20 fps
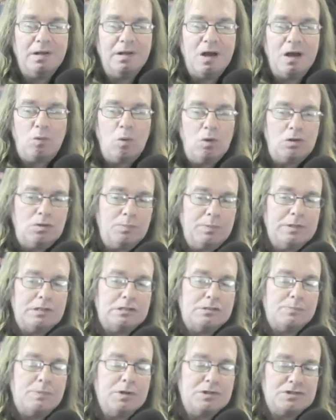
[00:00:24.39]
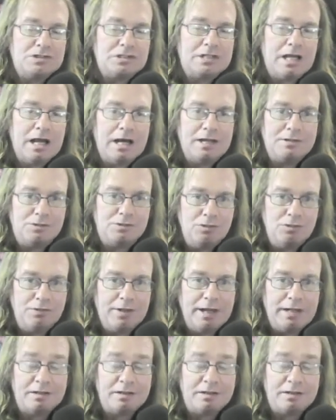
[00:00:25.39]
quadriplegic person can't do that.